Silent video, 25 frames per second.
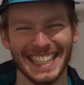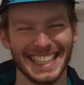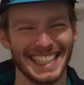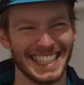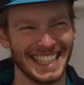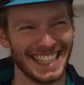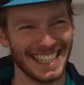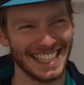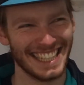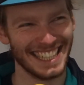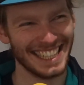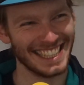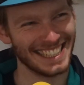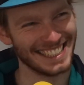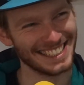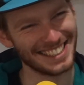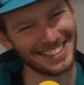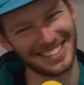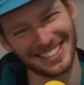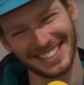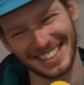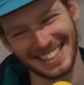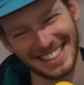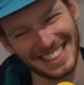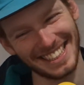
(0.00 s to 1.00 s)

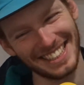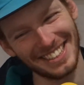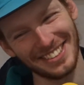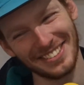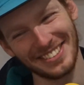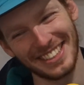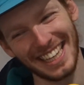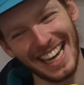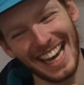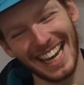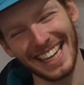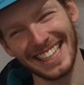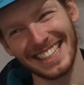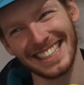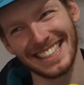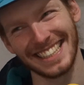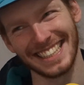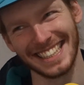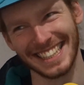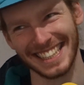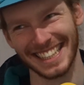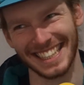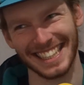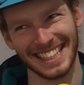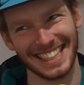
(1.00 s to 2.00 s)
So just a little dash.